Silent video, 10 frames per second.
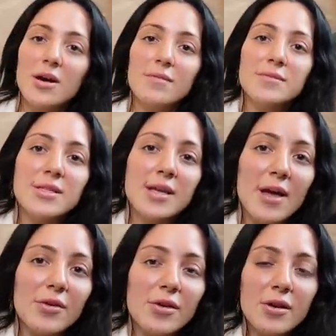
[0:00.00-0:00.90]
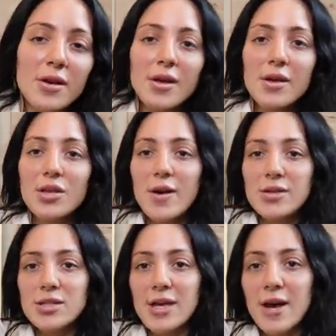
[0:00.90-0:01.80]
comes together. You
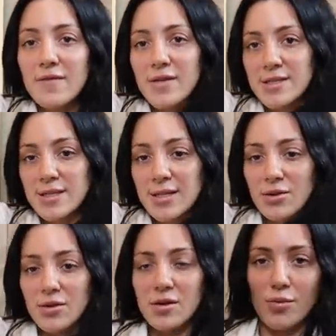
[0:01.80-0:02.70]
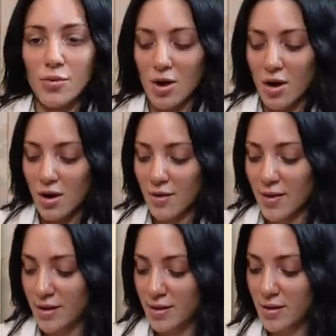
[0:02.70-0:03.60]
actually have this little bra
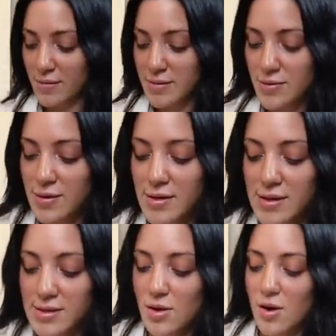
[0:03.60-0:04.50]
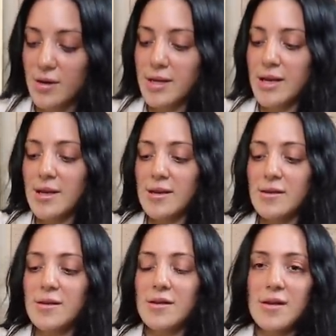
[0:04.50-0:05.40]
that comes with this cardigan.